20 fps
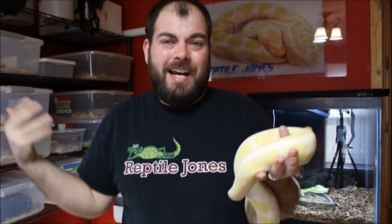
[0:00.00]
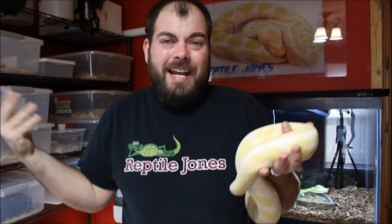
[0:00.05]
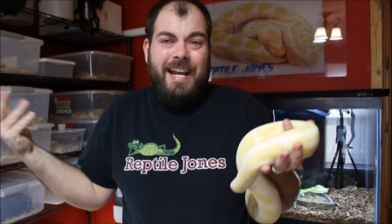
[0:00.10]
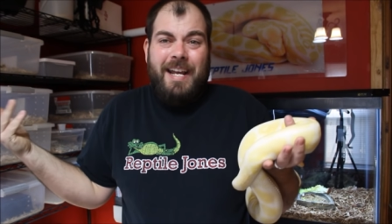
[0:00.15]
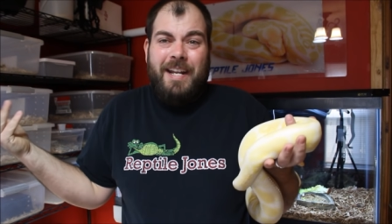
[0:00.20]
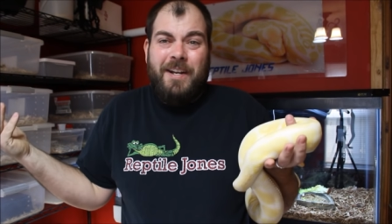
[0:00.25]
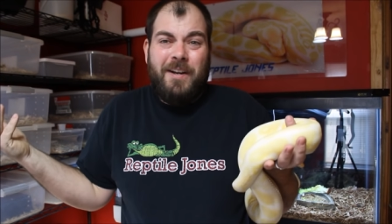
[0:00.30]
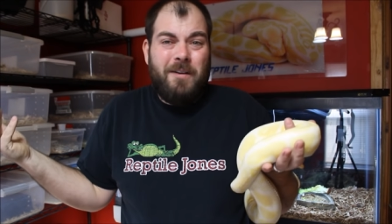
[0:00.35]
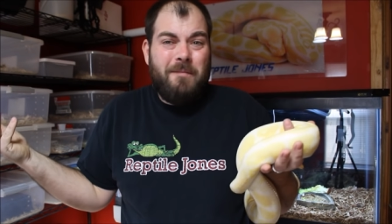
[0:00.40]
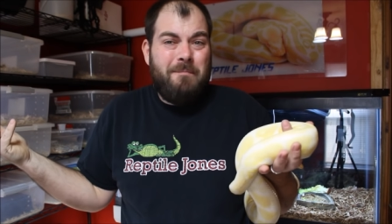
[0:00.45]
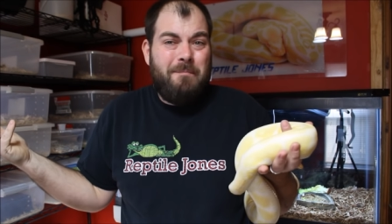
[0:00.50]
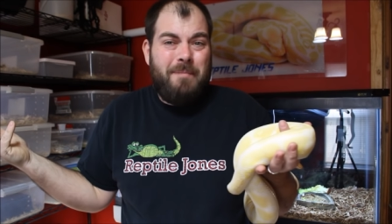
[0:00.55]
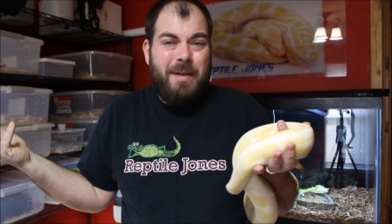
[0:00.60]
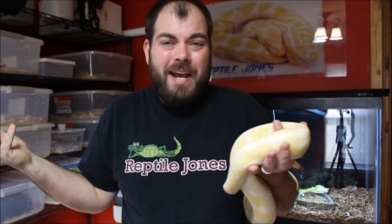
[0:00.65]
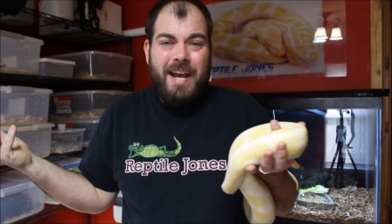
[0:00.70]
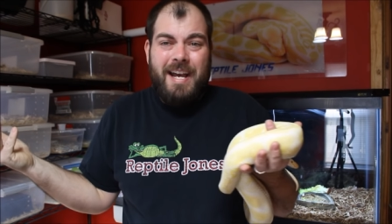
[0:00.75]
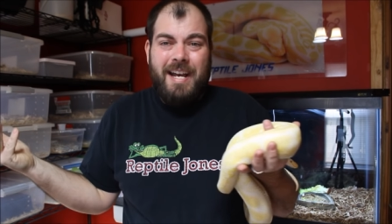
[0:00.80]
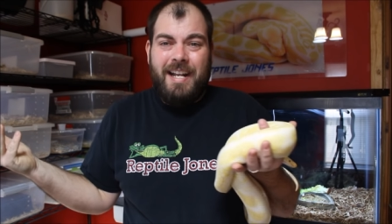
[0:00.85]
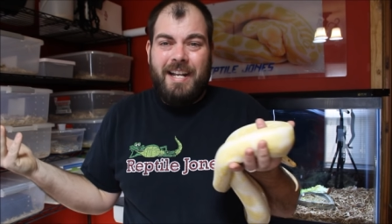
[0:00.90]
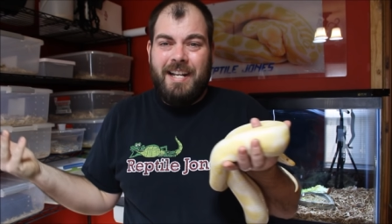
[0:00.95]
in her
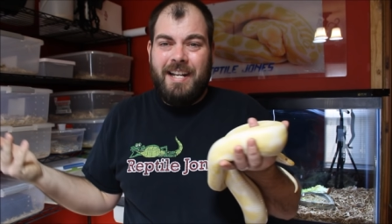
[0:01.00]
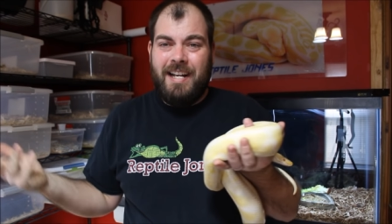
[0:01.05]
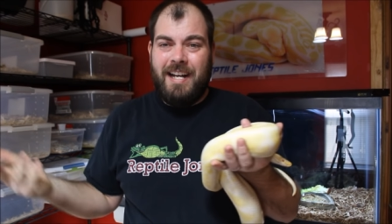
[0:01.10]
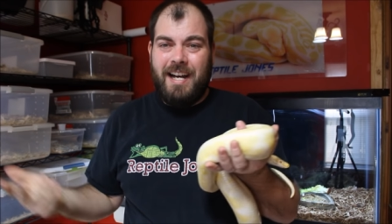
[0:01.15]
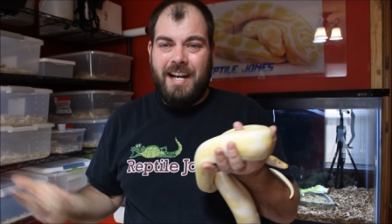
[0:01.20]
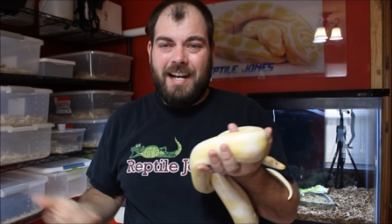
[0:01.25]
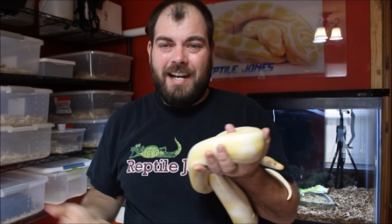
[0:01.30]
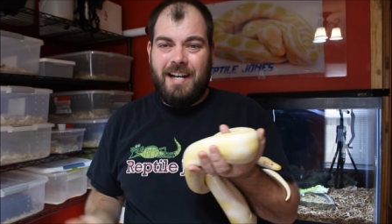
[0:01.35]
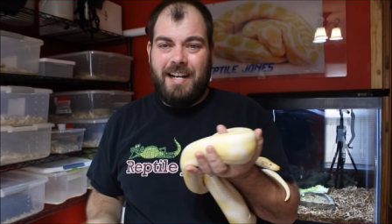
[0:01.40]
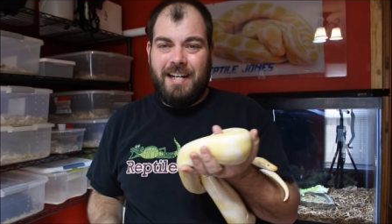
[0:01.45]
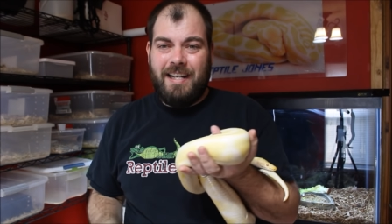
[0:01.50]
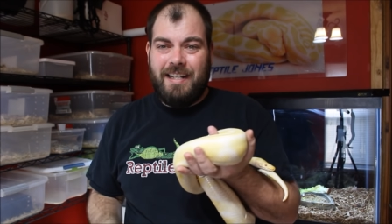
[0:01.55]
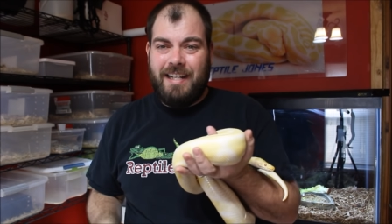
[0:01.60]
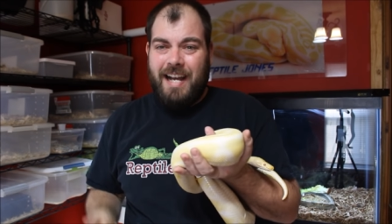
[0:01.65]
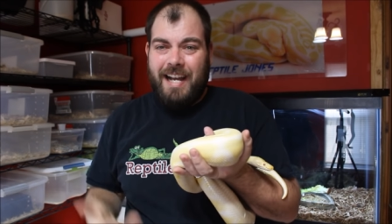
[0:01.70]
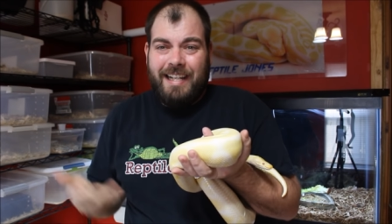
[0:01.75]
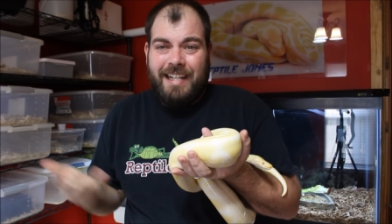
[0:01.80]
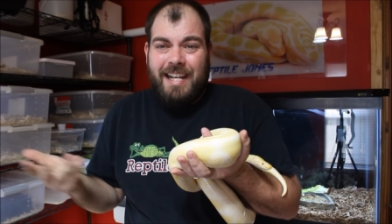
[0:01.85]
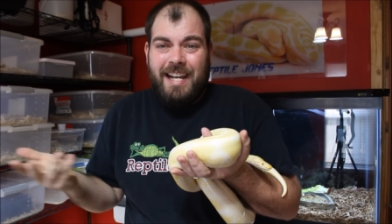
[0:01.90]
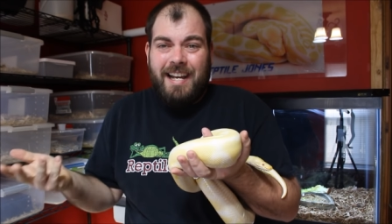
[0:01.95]
bed,
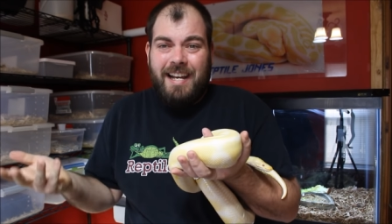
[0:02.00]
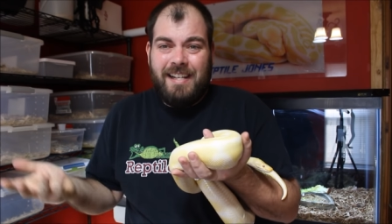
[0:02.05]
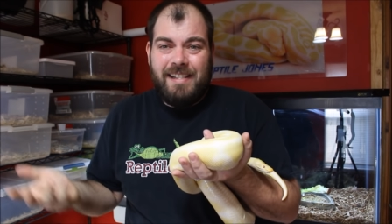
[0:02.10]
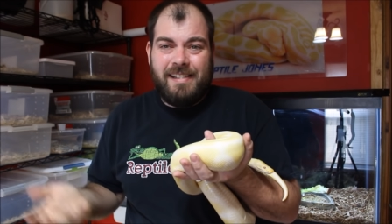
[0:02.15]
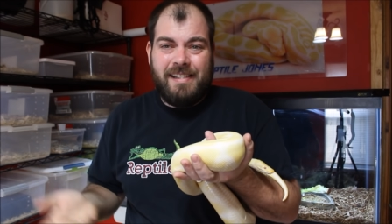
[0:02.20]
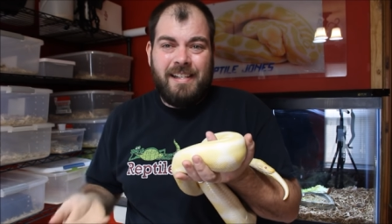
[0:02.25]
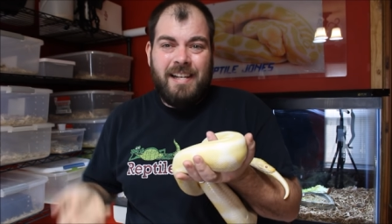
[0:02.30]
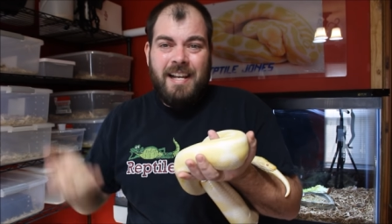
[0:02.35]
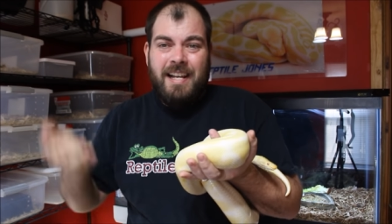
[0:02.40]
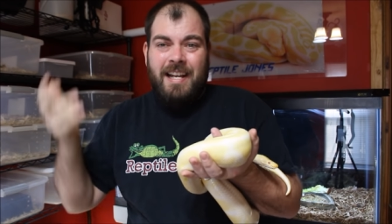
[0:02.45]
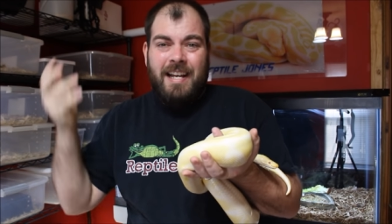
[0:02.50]
I guess.